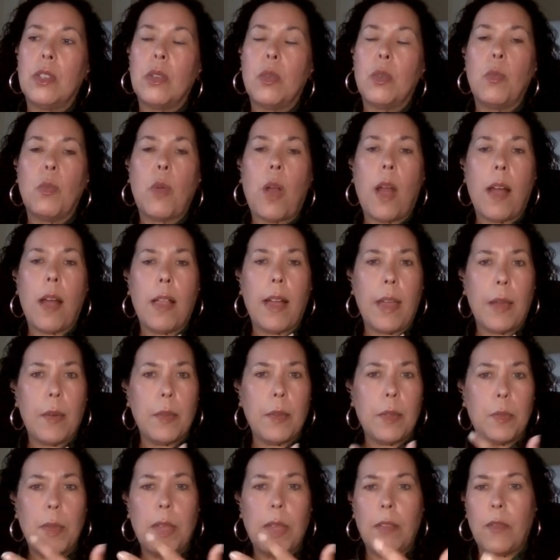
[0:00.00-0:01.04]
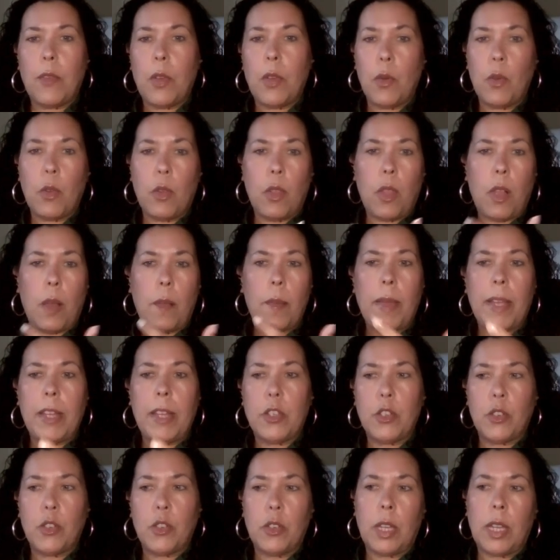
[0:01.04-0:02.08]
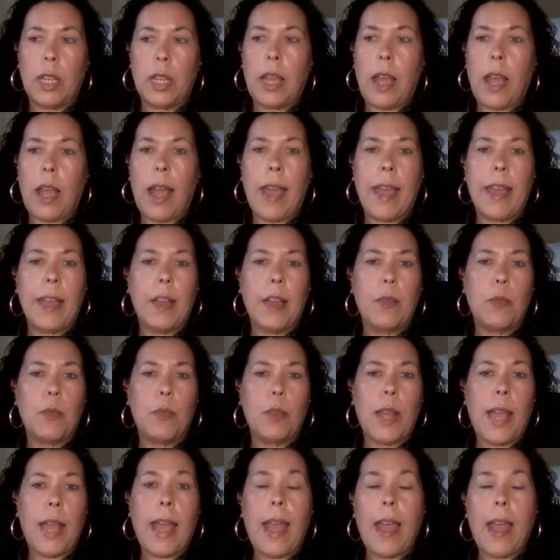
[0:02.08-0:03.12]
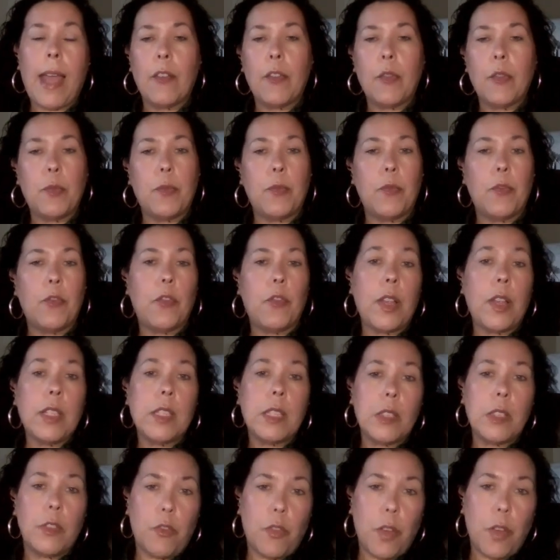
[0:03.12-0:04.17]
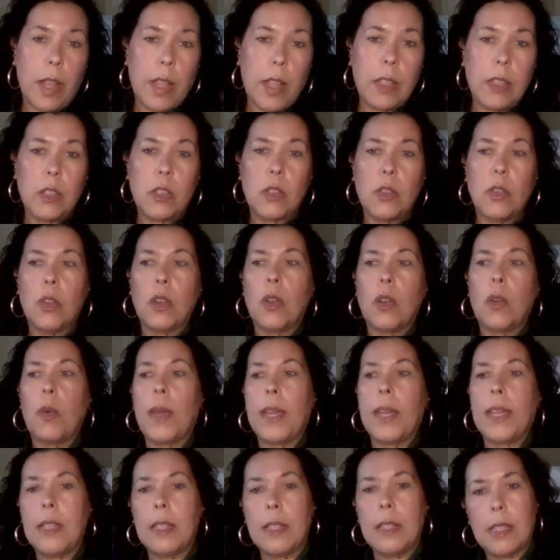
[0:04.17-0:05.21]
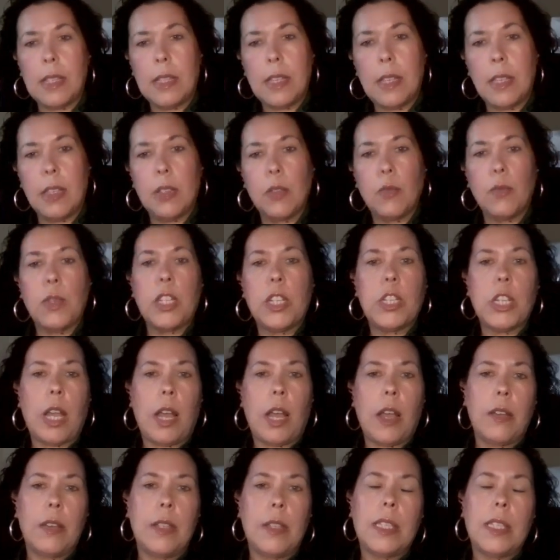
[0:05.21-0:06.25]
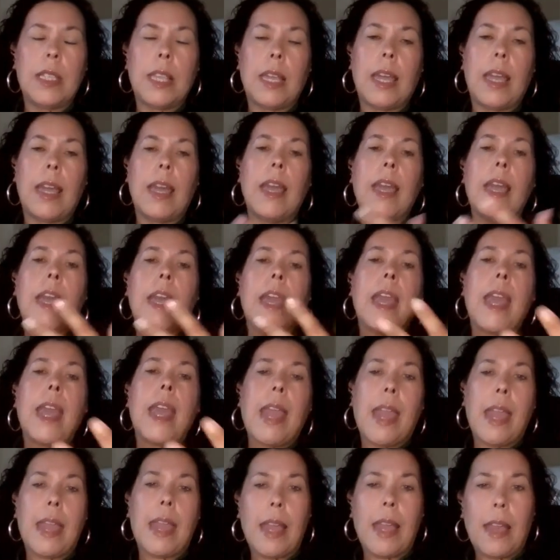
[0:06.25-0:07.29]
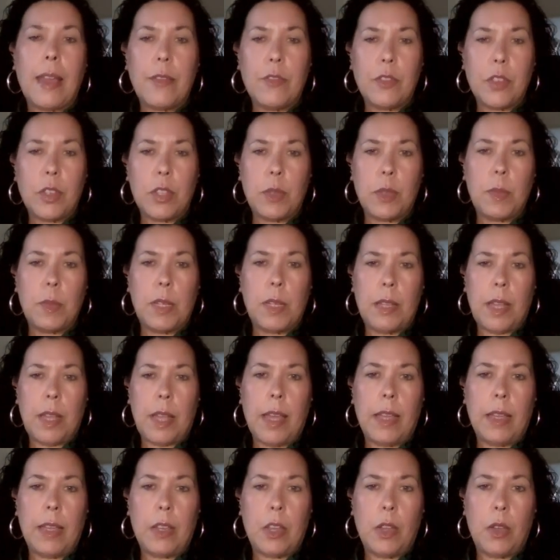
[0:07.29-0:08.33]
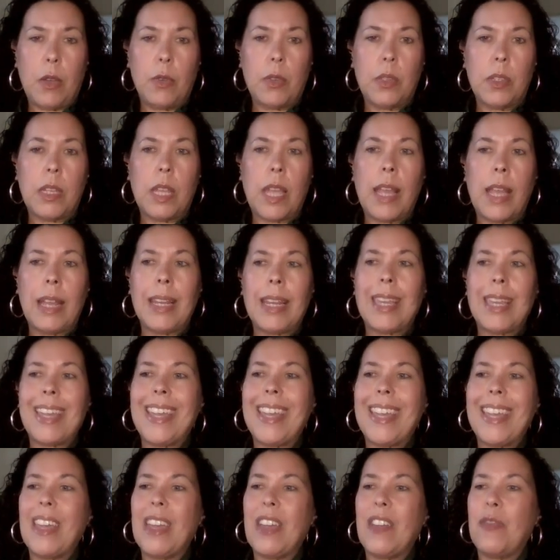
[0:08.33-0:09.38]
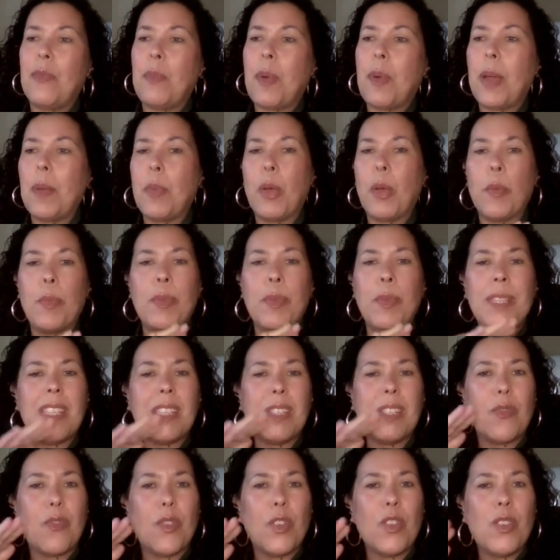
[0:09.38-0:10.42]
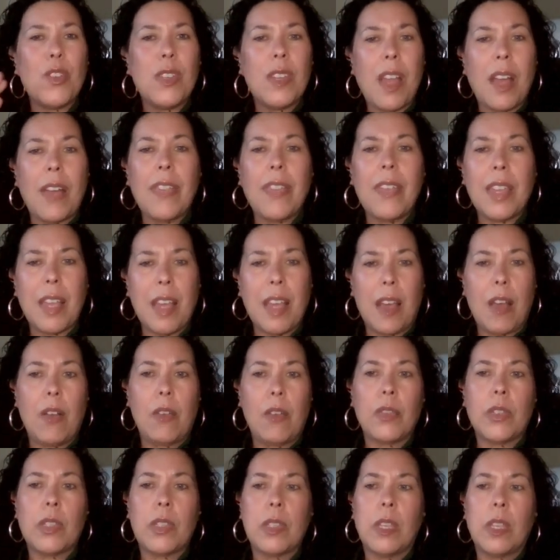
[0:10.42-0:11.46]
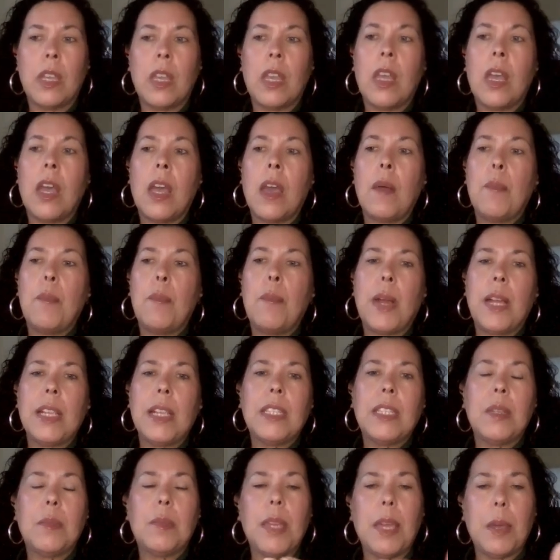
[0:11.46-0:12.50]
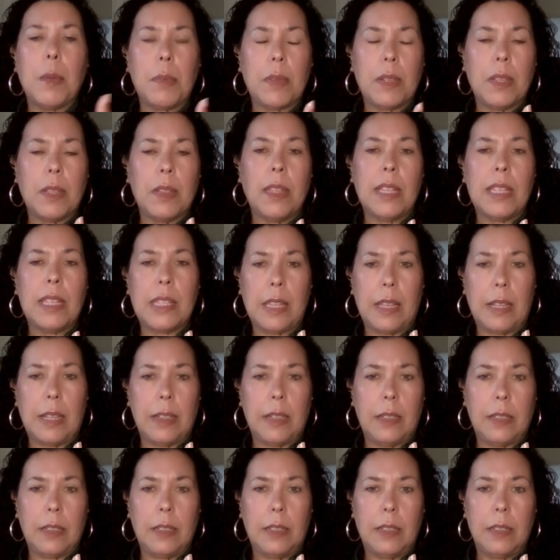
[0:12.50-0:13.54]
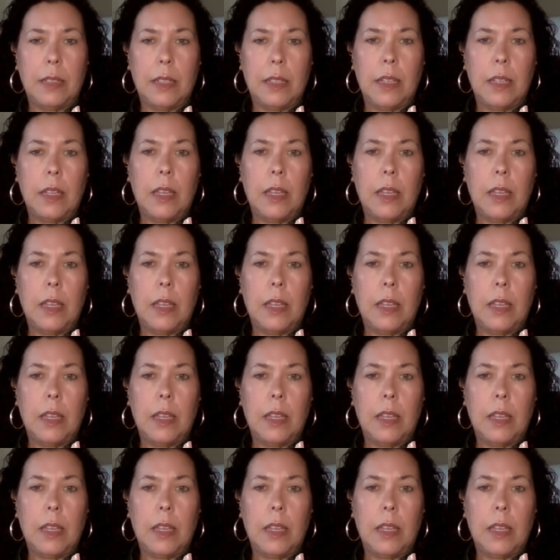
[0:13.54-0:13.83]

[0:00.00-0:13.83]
so while I was being vocal on my journey, I would have friends of friends or acquaintances reach out and say, "Hey, I've just been diagnosed." And if my purpose is for nothing else but to be able to listen